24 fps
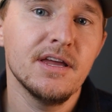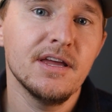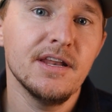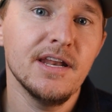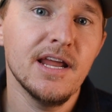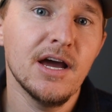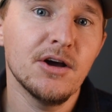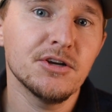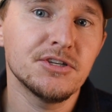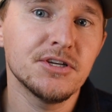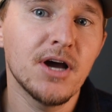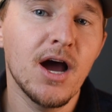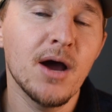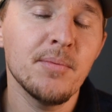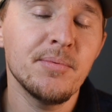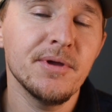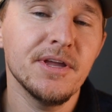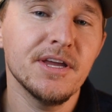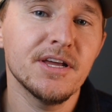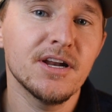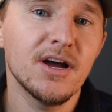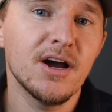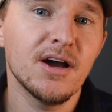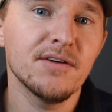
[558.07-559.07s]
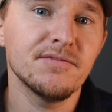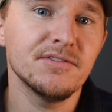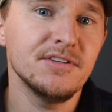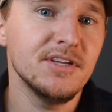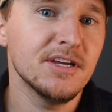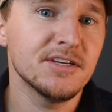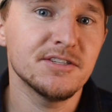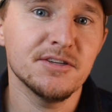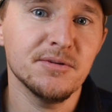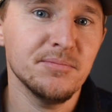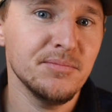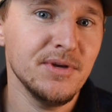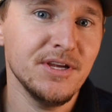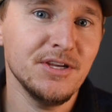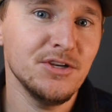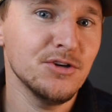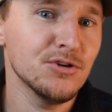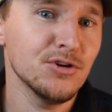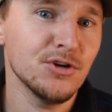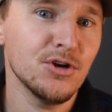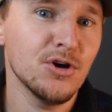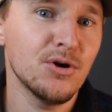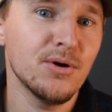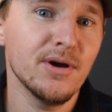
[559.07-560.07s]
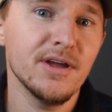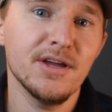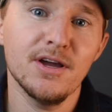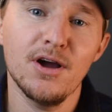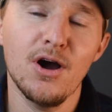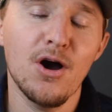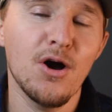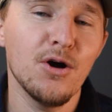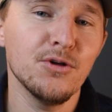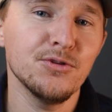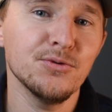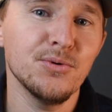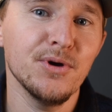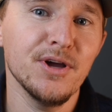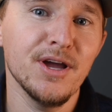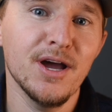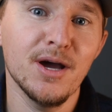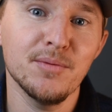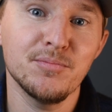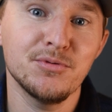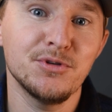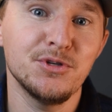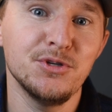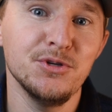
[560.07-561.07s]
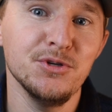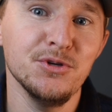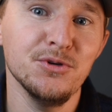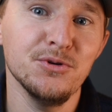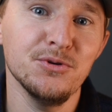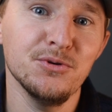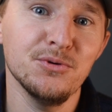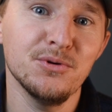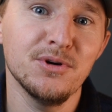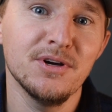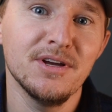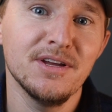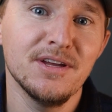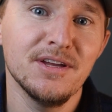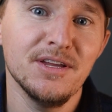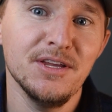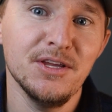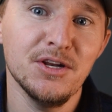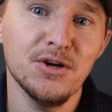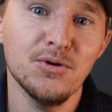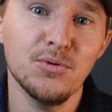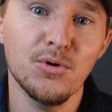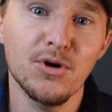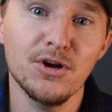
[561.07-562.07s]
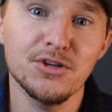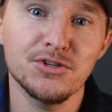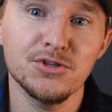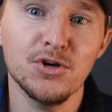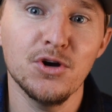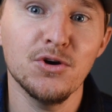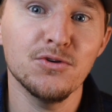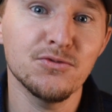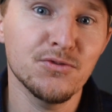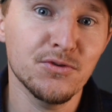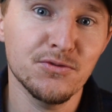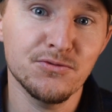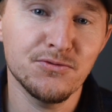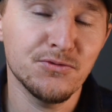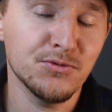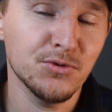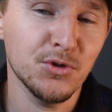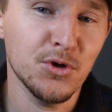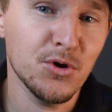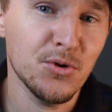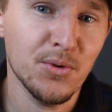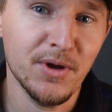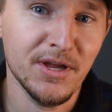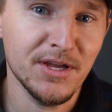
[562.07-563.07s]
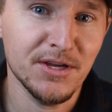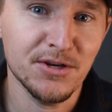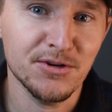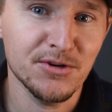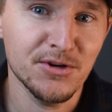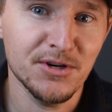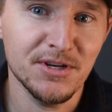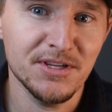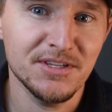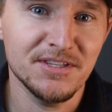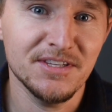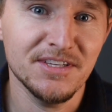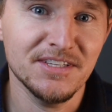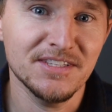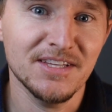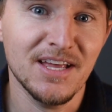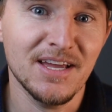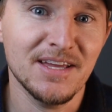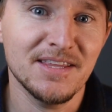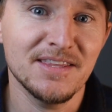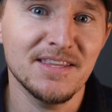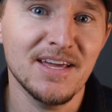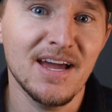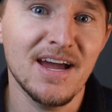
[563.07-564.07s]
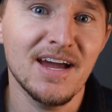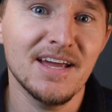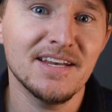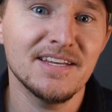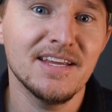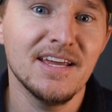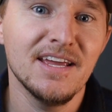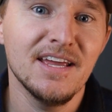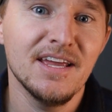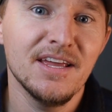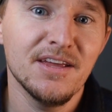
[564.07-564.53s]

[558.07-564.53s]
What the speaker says: Now, topping it off doesn't mean you're going all the way up to where it's overflowing or anything like that.